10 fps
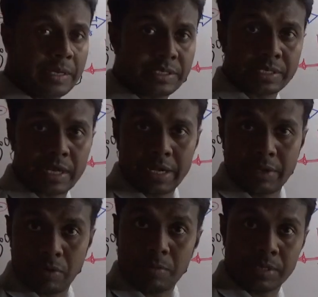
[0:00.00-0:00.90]
patient can
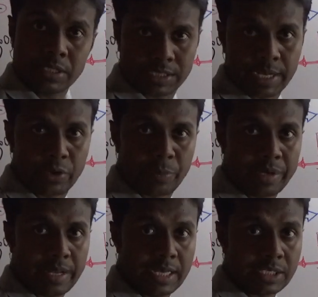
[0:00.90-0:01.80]
develop
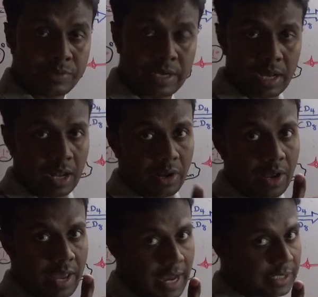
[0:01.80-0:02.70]
cytopenia as well,
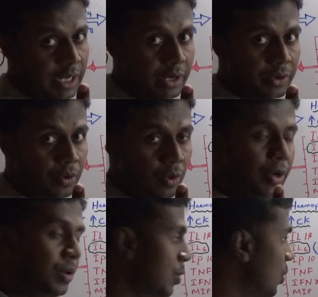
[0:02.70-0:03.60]
as I told